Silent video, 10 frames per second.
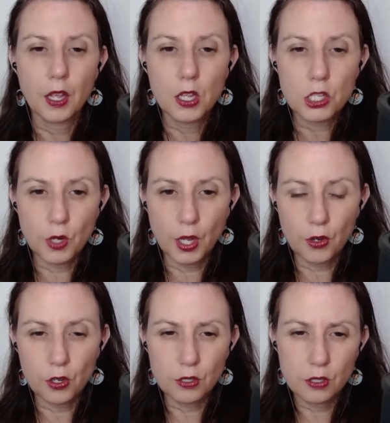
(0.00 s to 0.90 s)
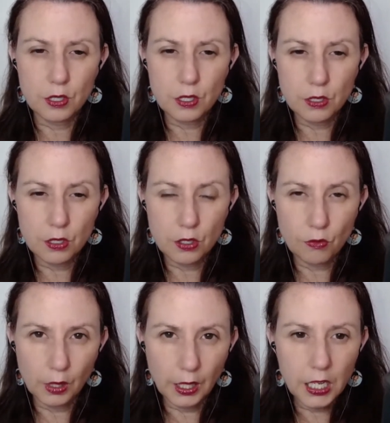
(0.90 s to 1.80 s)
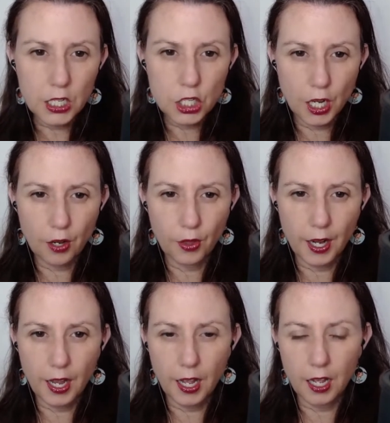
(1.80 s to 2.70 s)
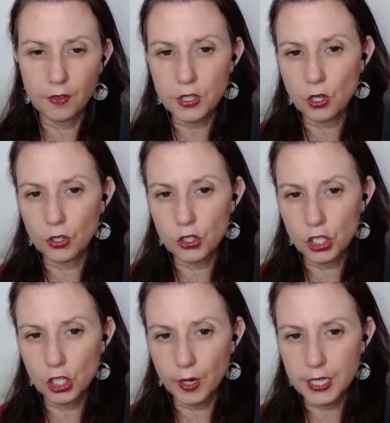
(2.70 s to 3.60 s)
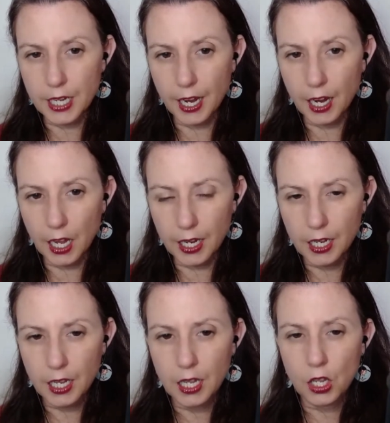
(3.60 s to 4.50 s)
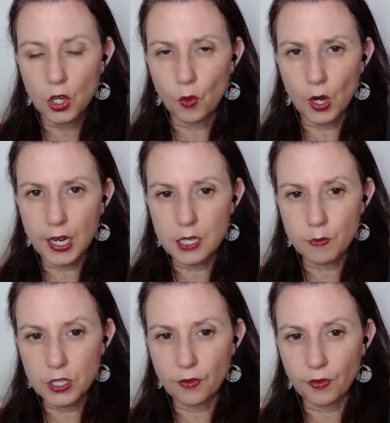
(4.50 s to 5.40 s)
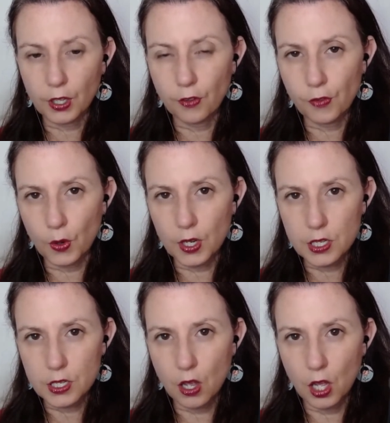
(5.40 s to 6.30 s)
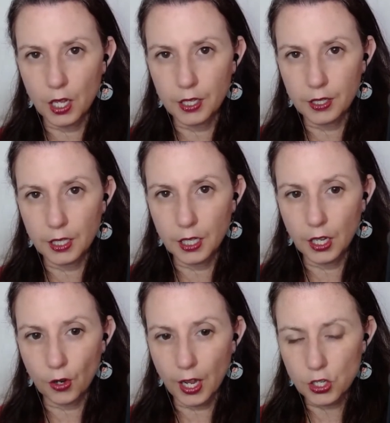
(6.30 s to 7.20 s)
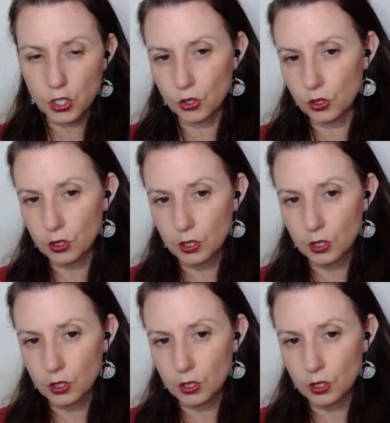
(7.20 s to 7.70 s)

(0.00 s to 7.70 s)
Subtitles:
So another related channel that I have is called GeoInt AI, where I can specifically focus on the international